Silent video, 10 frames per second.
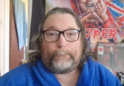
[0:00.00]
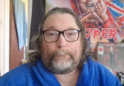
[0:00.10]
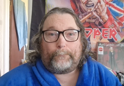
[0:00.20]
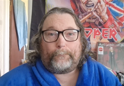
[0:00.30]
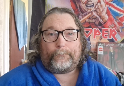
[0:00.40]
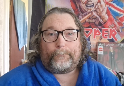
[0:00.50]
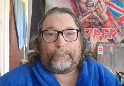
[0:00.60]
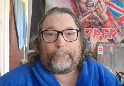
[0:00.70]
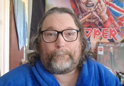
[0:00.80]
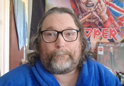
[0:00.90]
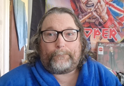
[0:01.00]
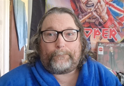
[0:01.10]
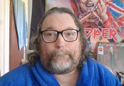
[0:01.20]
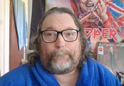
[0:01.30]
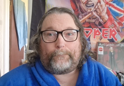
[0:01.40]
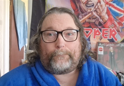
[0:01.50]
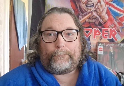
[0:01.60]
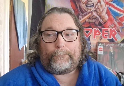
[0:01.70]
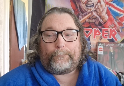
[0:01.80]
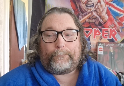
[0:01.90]

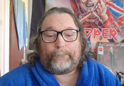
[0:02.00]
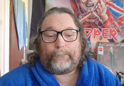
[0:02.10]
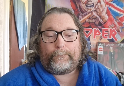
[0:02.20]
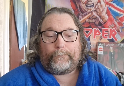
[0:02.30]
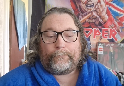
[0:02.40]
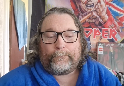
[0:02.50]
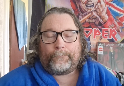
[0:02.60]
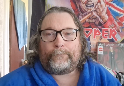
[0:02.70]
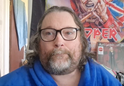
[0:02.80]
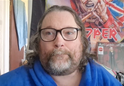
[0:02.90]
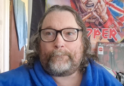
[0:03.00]
(no one is talking)